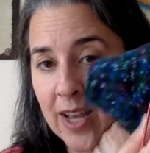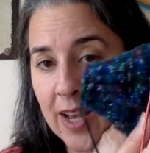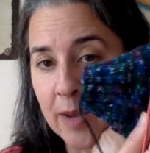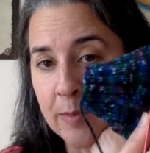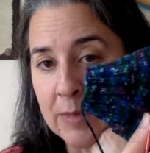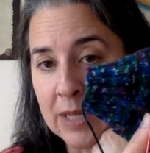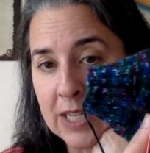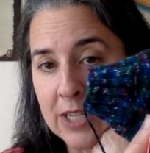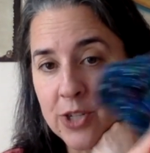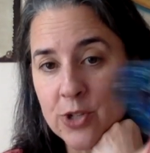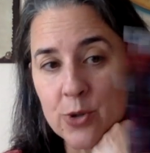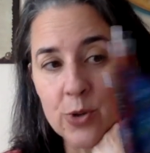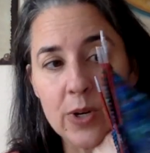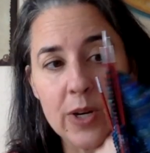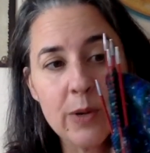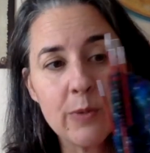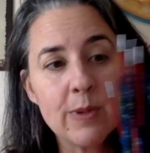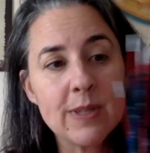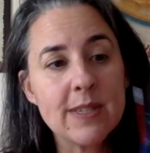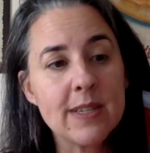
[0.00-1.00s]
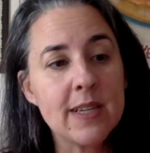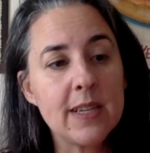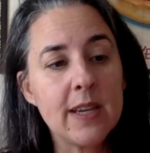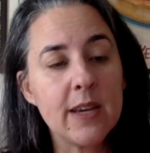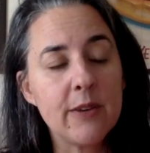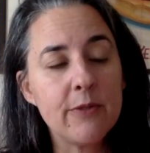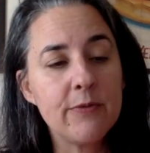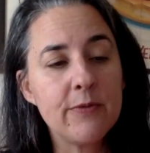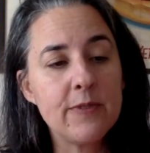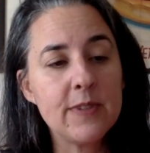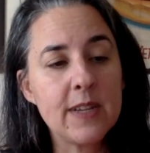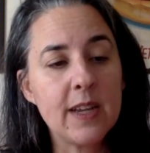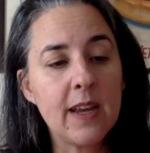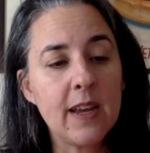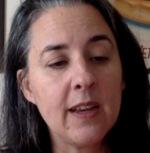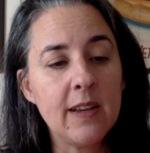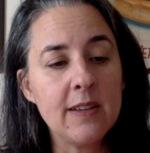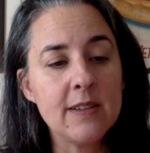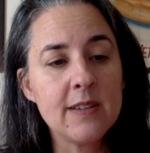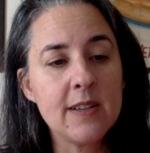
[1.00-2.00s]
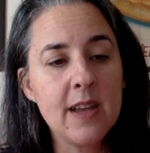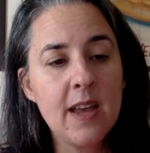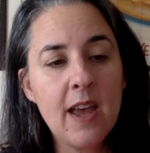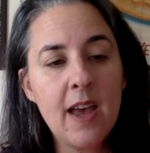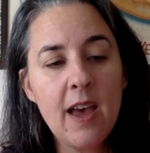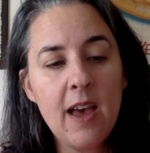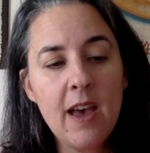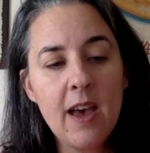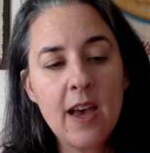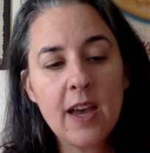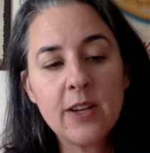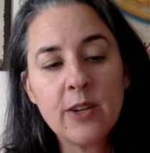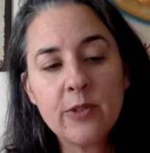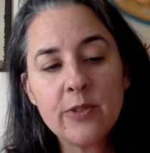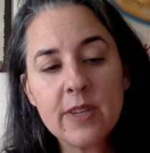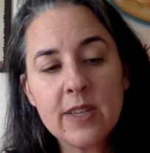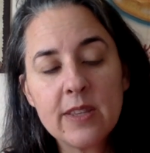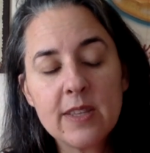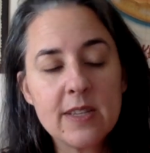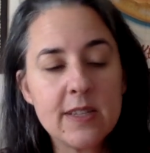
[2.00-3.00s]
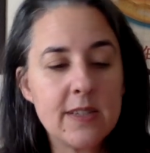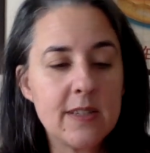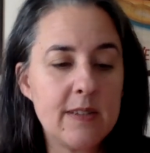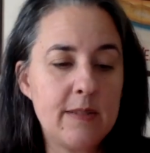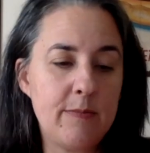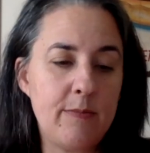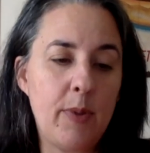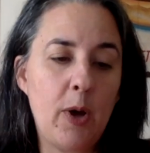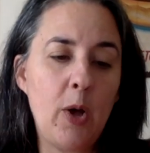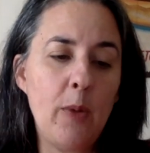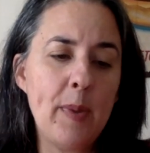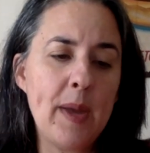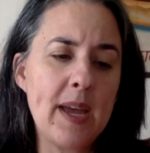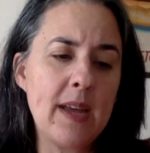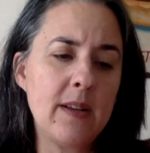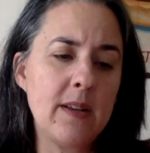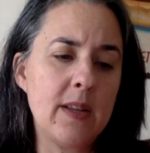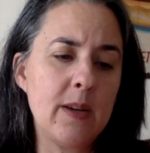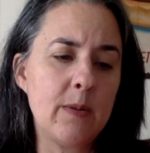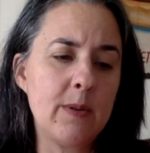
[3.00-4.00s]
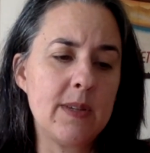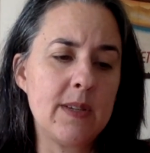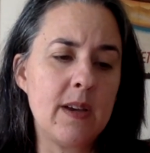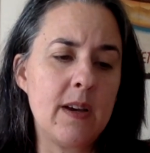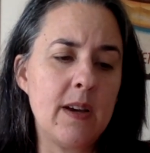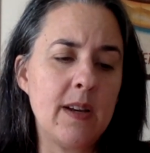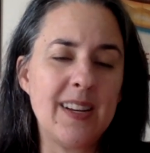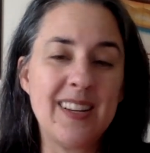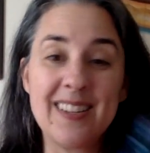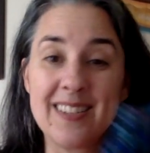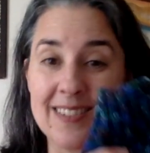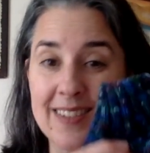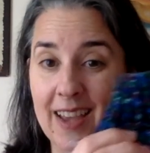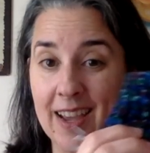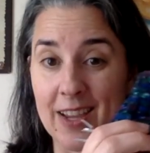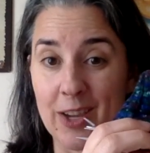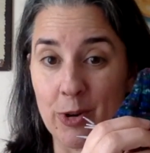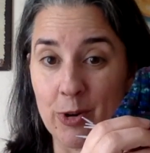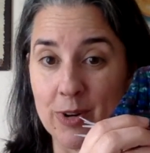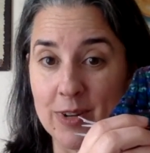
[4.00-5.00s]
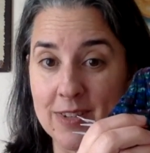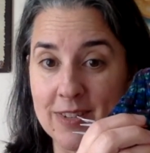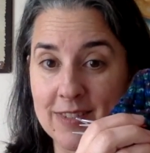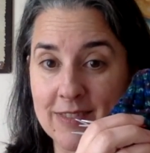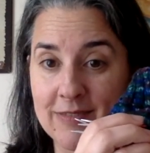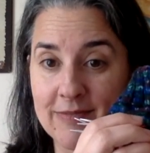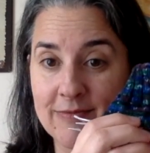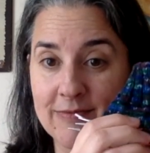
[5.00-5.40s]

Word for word: I'm not sure. It was a gift, and I don't think the ball band that was on it is accurate.